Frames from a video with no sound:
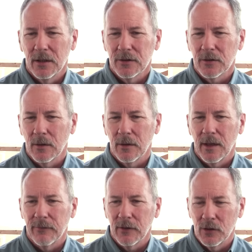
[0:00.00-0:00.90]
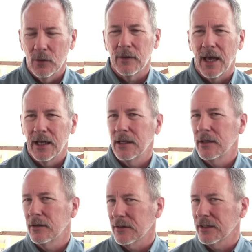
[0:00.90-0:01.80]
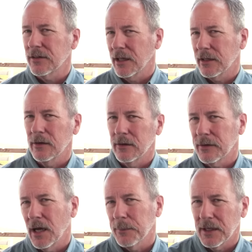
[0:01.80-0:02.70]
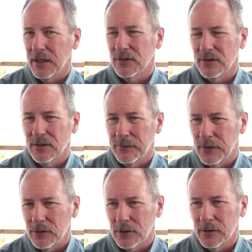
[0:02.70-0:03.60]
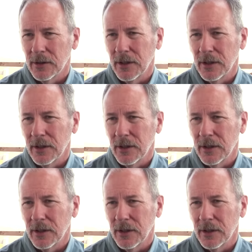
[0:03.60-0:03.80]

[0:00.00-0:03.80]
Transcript: So if you do that, there's less likelihood of complications in the future.